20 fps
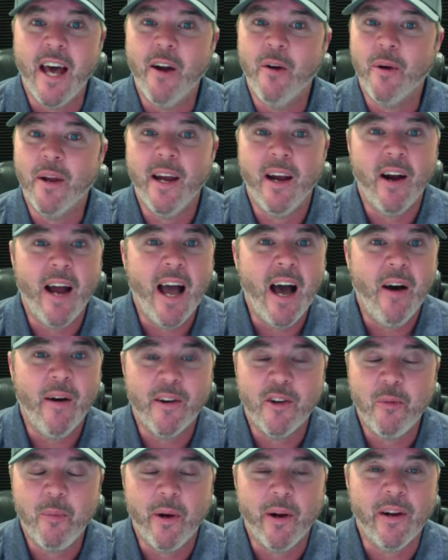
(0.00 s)
I don't care how
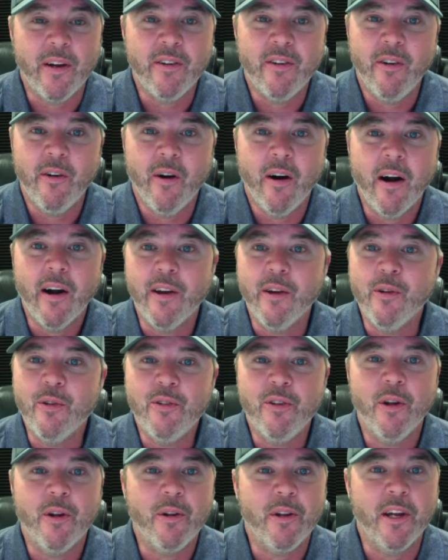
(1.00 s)
experienced you are, you
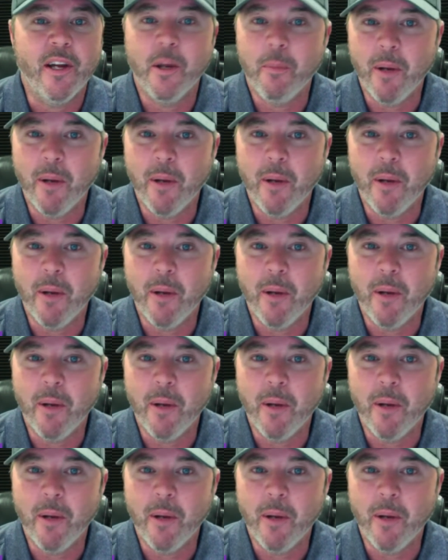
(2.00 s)
still need